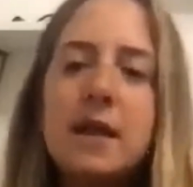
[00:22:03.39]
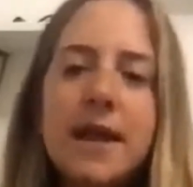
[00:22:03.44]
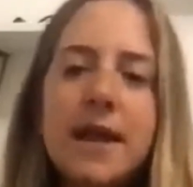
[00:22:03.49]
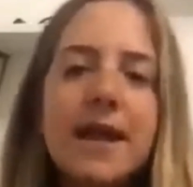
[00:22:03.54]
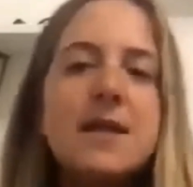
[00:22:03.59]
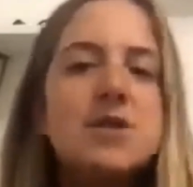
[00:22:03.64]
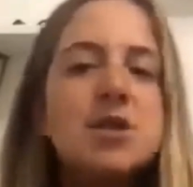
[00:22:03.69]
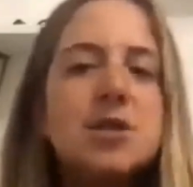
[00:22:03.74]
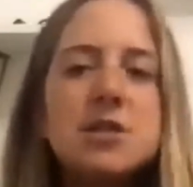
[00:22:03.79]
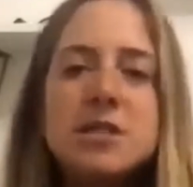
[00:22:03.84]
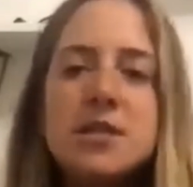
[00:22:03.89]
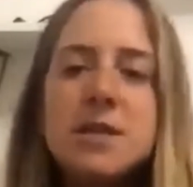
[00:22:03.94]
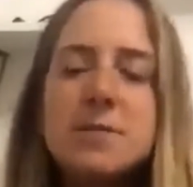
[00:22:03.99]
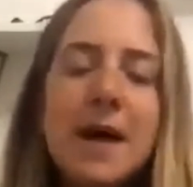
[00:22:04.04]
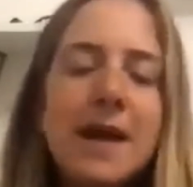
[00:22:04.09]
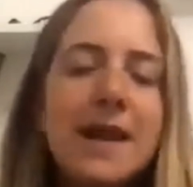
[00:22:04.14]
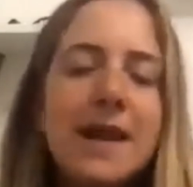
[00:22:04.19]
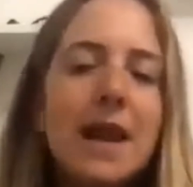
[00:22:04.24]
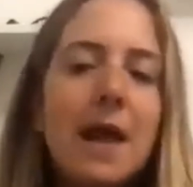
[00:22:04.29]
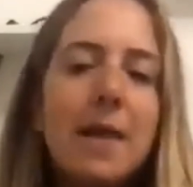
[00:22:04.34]
like, just
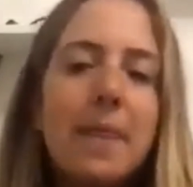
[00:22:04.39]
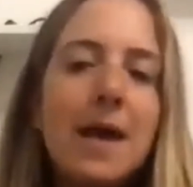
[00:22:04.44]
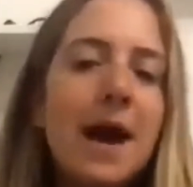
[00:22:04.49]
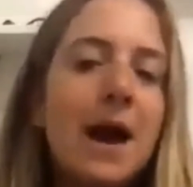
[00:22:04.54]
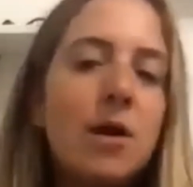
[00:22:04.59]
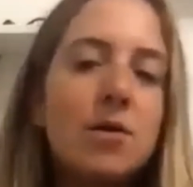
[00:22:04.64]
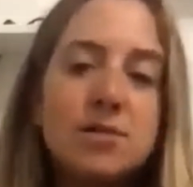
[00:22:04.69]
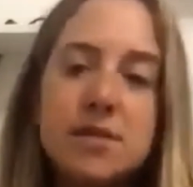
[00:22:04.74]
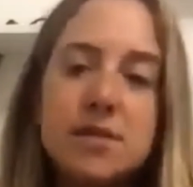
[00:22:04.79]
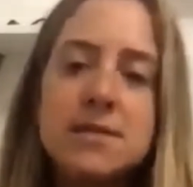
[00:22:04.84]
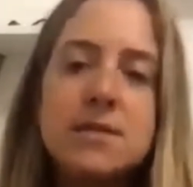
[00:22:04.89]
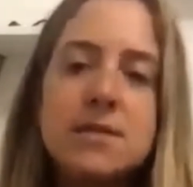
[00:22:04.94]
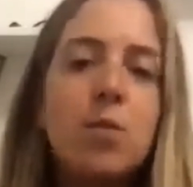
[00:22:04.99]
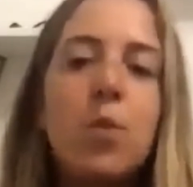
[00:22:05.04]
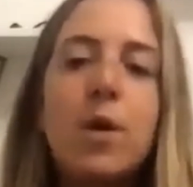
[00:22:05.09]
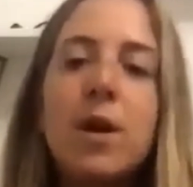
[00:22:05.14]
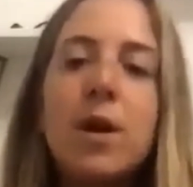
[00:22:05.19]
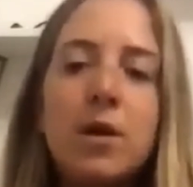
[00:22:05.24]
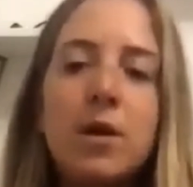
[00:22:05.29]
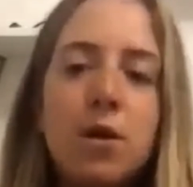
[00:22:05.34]
depending on the houses and
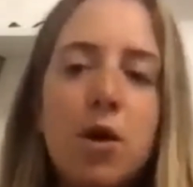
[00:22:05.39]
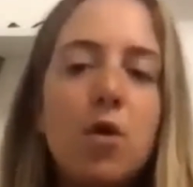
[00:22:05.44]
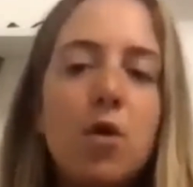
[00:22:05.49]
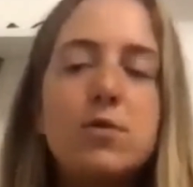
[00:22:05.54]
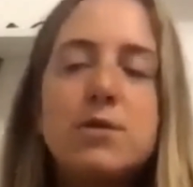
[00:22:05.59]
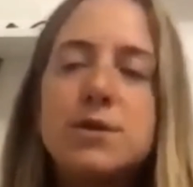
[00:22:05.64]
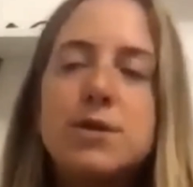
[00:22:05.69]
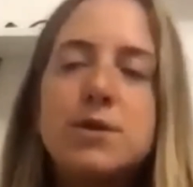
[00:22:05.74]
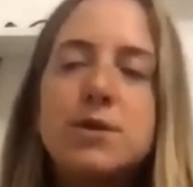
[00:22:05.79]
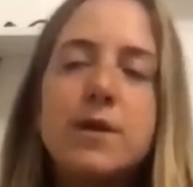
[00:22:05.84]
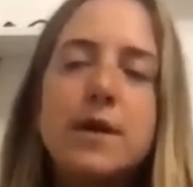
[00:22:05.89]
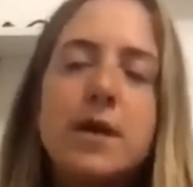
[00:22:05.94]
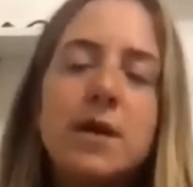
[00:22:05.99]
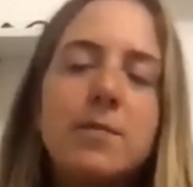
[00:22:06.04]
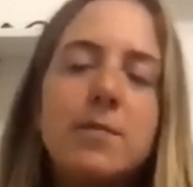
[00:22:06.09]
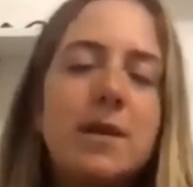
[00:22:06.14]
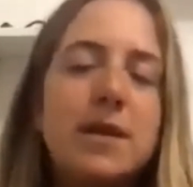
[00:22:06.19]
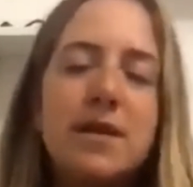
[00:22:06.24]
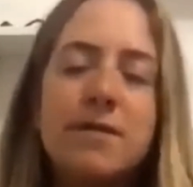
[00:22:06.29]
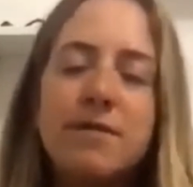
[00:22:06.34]
what it goes through, it can
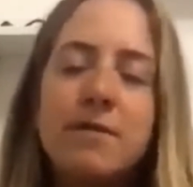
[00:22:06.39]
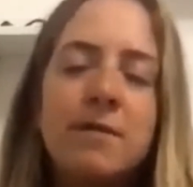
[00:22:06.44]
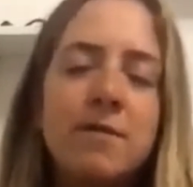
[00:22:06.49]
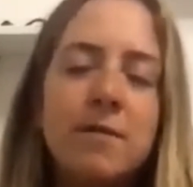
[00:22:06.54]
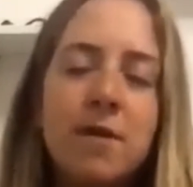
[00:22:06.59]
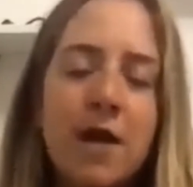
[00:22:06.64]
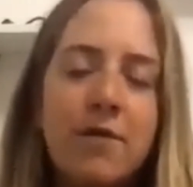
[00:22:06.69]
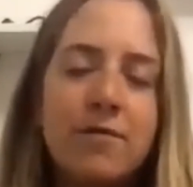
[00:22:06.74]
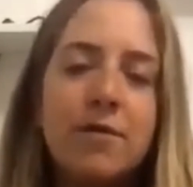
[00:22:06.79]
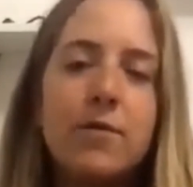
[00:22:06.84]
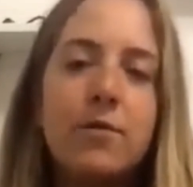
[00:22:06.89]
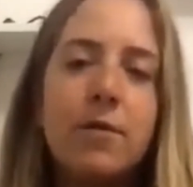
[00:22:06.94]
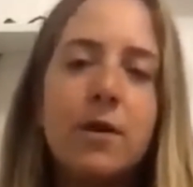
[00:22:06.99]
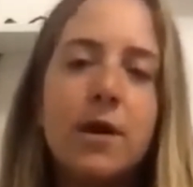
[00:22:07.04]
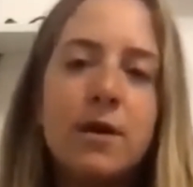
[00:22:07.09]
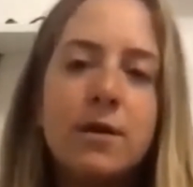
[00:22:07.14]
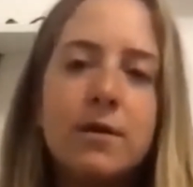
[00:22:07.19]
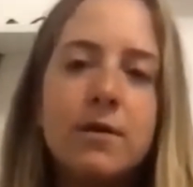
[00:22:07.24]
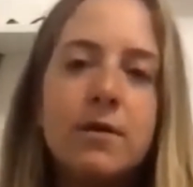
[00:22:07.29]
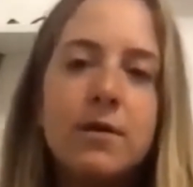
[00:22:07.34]
be different yeah. for
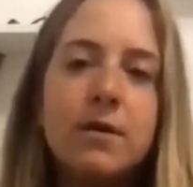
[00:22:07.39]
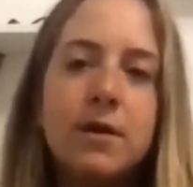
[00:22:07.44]
everyone.